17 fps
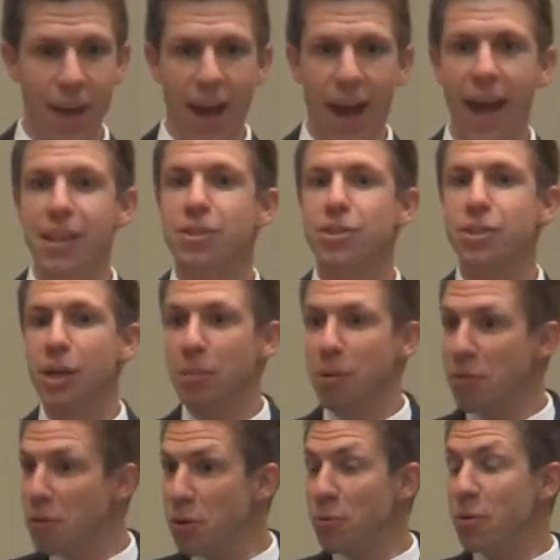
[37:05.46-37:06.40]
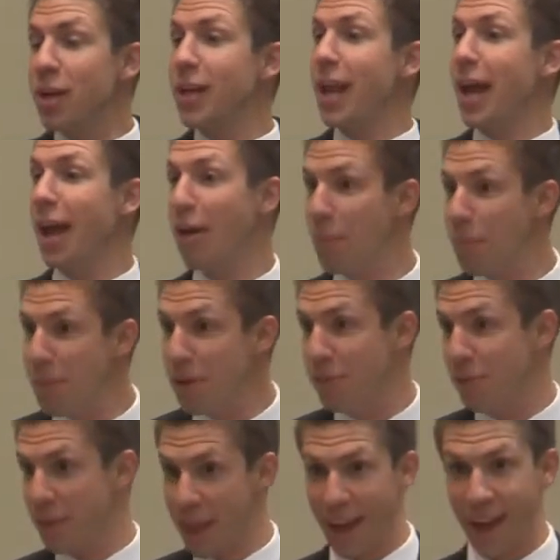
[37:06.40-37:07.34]
And some of you can help me
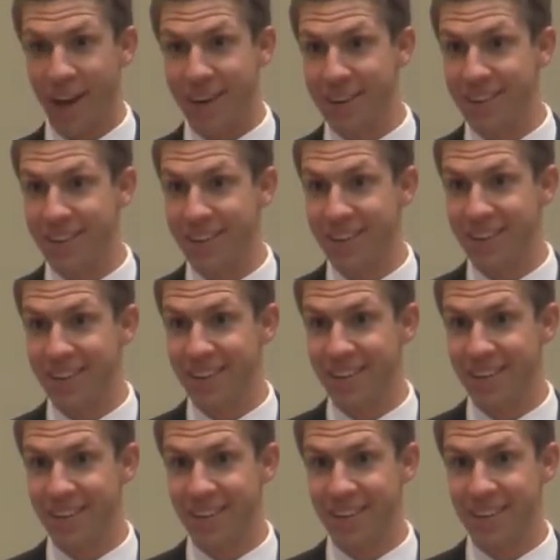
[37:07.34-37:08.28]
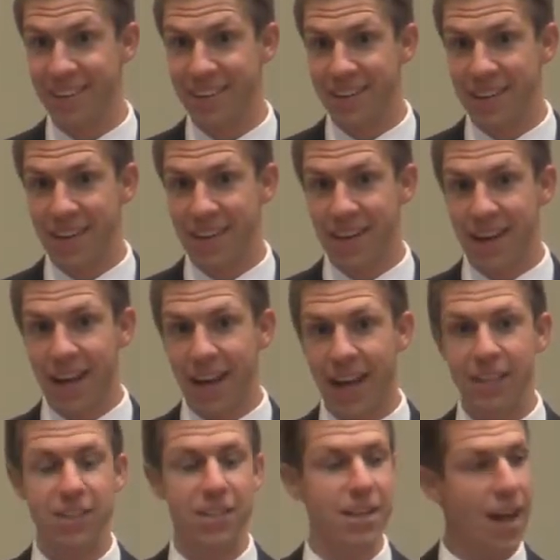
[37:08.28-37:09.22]
for that.
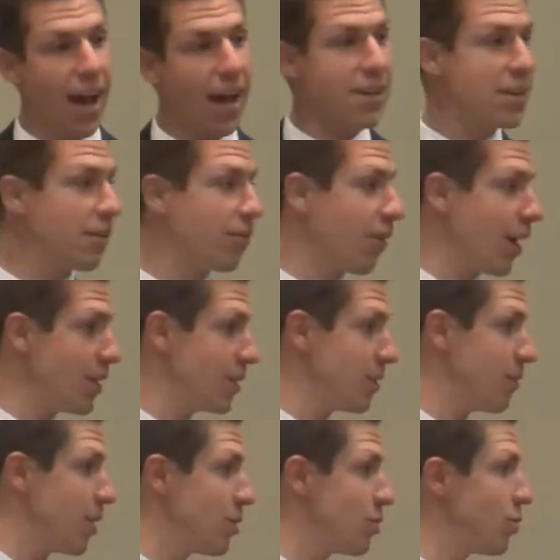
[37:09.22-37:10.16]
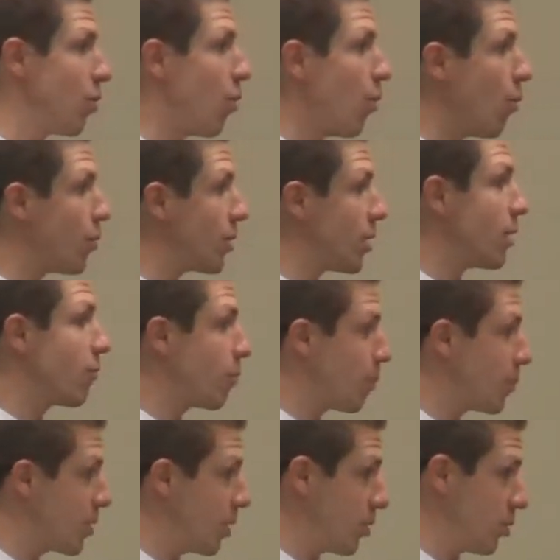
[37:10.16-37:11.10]
It's not divisiveness to hold a
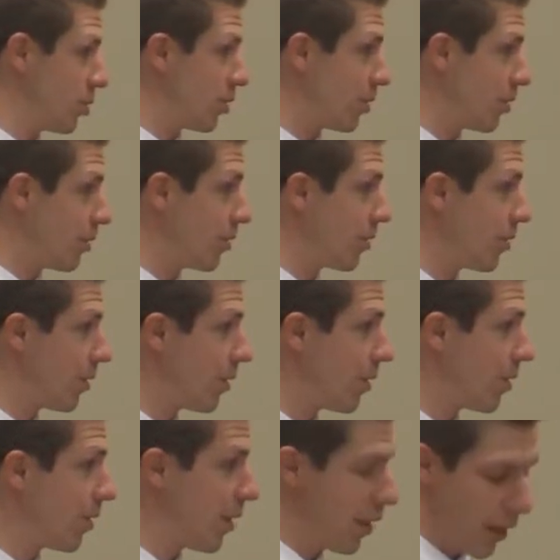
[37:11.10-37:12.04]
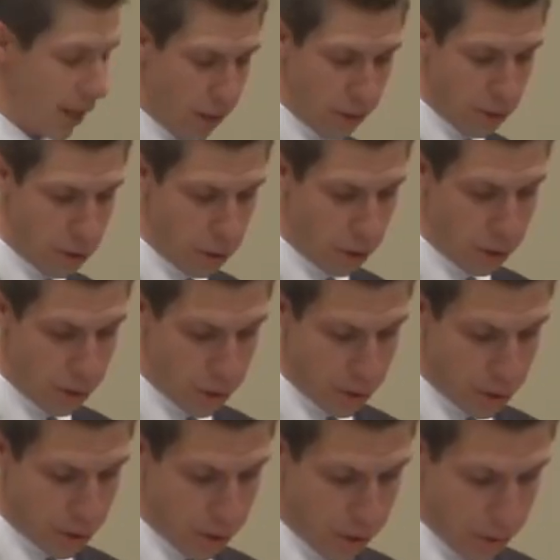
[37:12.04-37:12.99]
different position in the
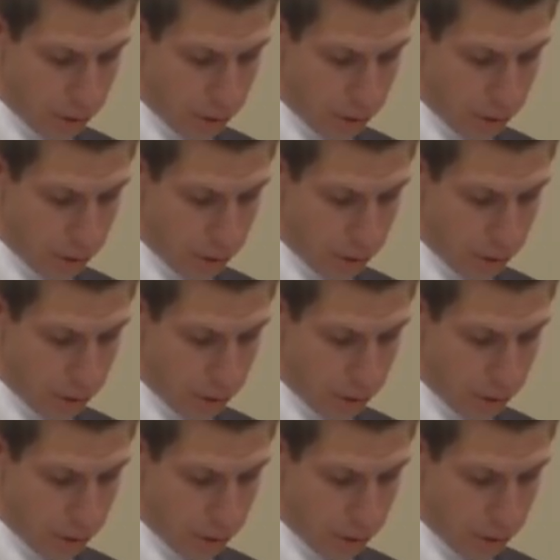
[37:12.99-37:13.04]
church.